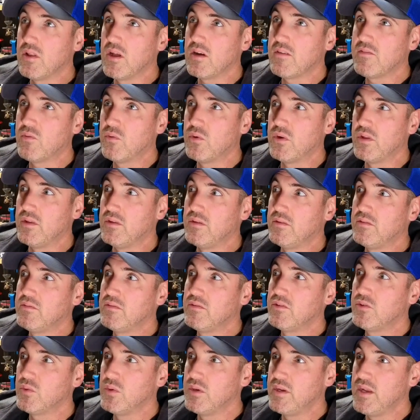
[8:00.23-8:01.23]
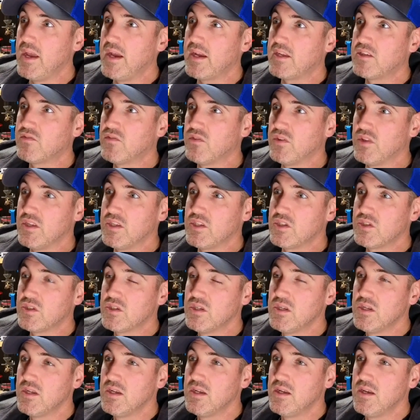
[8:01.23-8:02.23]
Glock 43X for
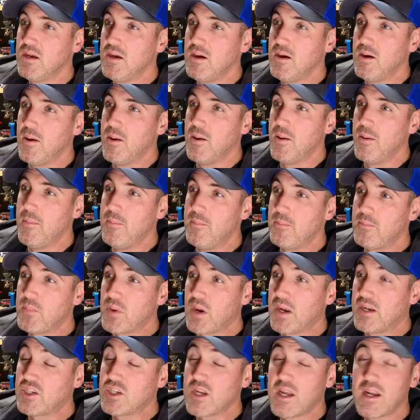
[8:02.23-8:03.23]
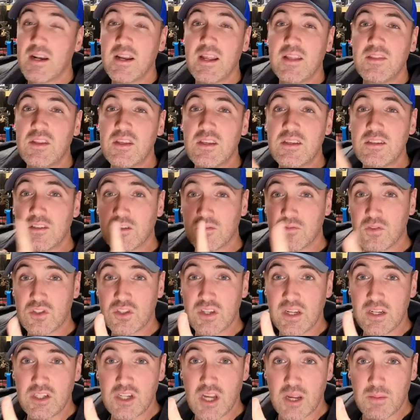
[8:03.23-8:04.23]
this. But I shot it at the Silver
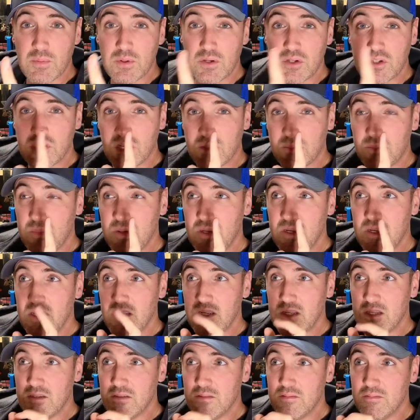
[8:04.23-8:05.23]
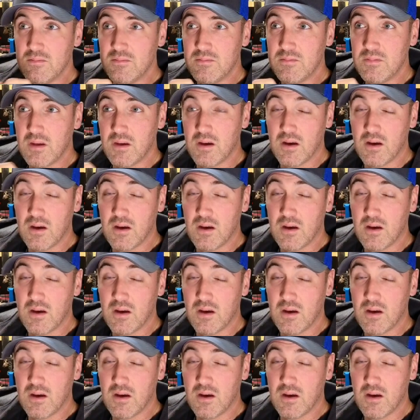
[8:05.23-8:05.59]
State Championship in